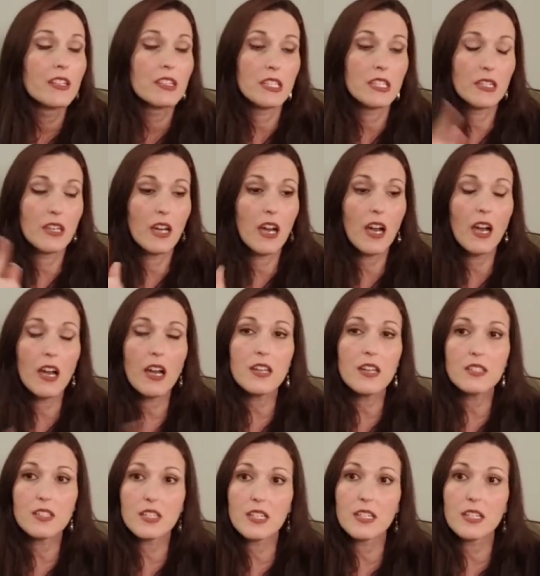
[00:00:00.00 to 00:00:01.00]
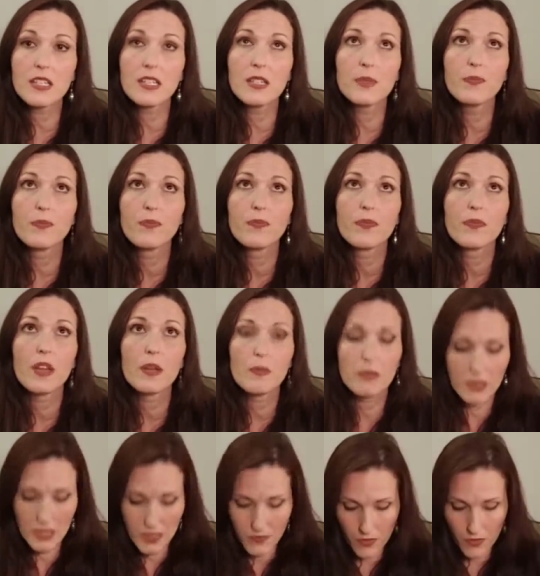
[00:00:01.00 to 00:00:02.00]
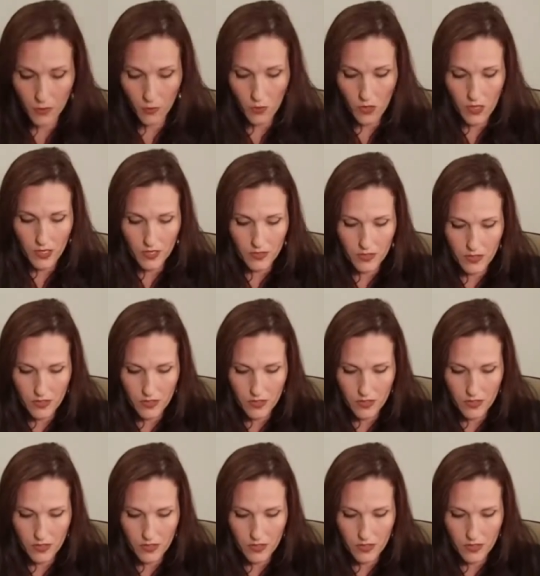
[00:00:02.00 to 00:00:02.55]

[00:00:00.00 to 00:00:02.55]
to Gehazi, I believe it was.